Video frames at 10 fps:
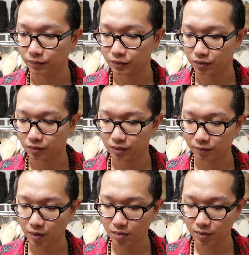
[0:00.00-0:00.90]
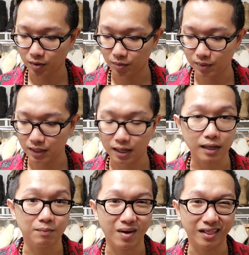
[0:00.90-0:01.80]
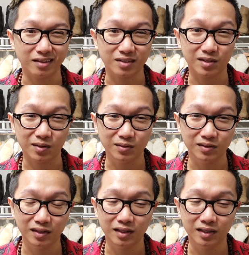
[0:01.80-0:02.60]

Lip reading: So probably gonna be like a month or so